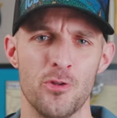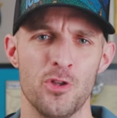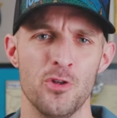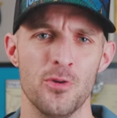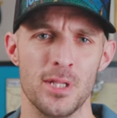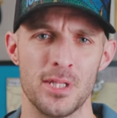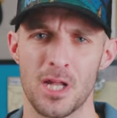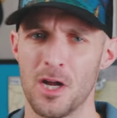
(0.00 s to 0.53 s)

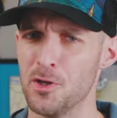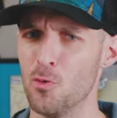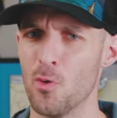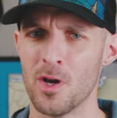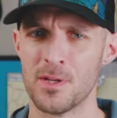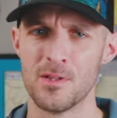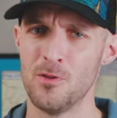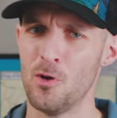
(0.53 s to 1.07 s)
shoe is. Are you
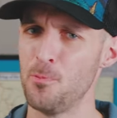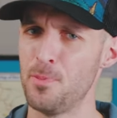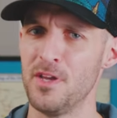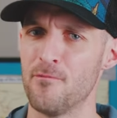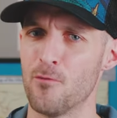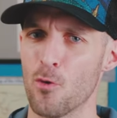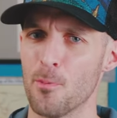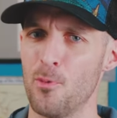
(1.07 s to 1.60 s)
wearing the Lone
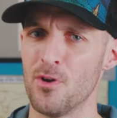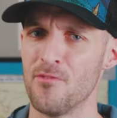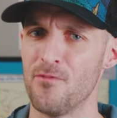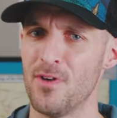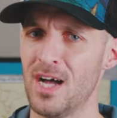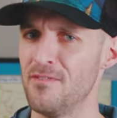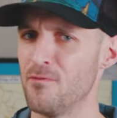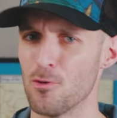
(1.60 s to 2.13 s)
Peak
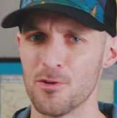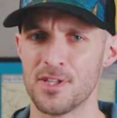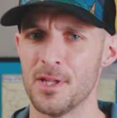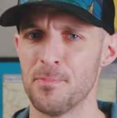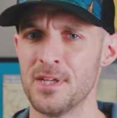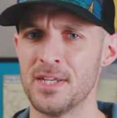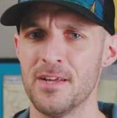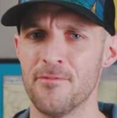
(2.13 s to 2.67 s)
4.5 or
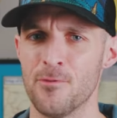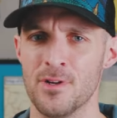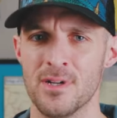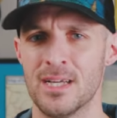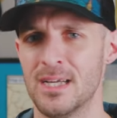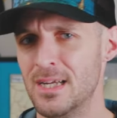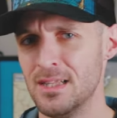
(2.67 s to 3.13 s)
something different?